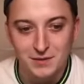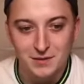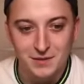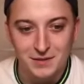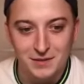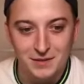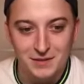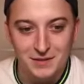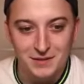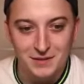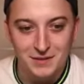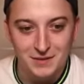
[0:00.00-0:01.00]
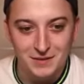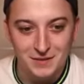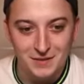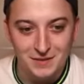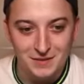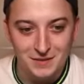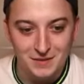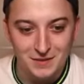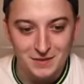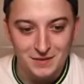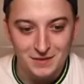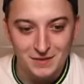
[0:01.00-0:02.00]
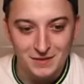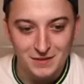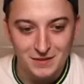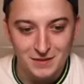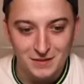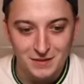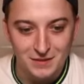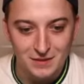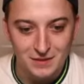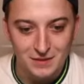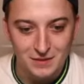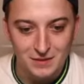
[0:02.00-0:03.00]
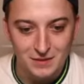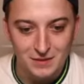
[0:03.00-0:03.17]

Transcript: This person isn't speaking.